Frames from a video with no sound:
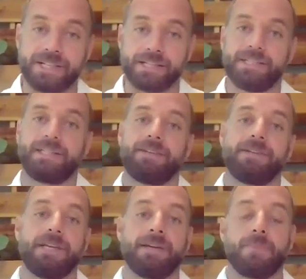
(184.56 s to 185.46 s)

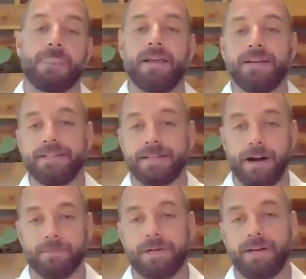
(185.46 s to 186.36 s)
sensitivity to
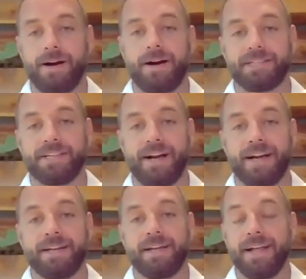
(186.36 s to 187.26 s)
carbon
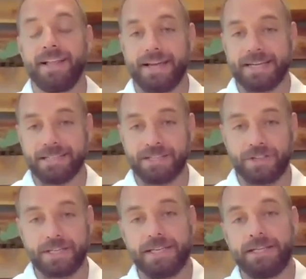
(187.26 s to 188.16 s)
dioxide that is
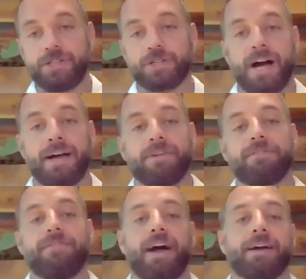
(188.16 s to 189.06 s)
the driving
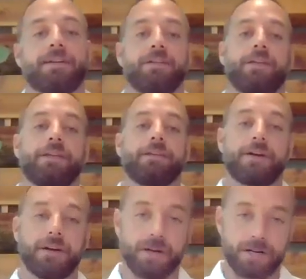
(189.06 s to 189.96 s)
factor that
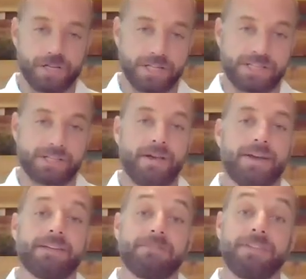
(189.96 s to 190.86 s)
encourages us
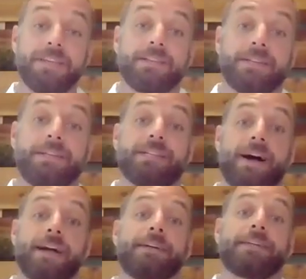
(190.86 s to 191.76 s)
to feel the
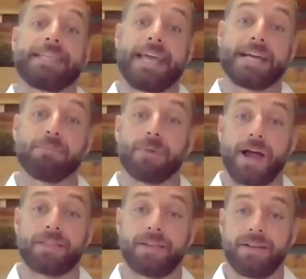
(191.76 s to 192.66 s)
desire to take a
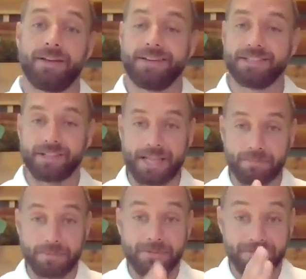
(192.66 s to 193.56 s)
breath. So let
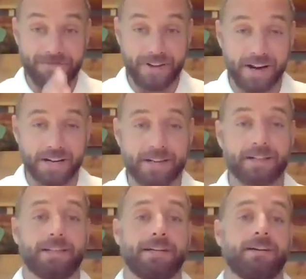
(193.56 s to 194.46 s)
me be very
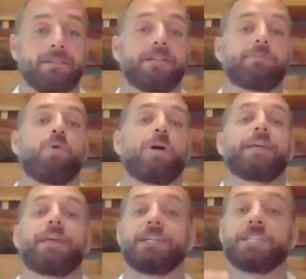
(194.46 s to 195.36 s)
clear on this point.
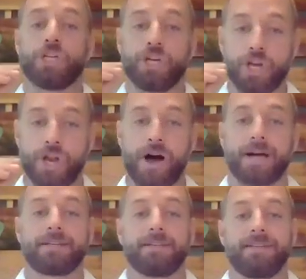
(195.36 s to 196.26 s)
It is not